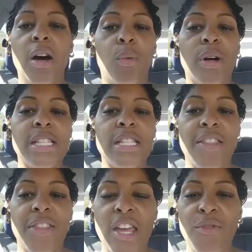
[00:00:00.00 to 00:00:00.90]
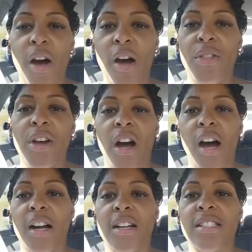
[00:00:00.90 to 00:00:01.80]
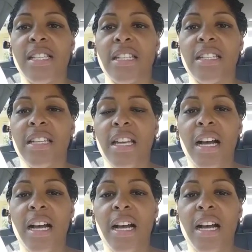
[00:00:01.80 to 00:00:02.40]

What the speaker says: Once again, thank you for all the cards and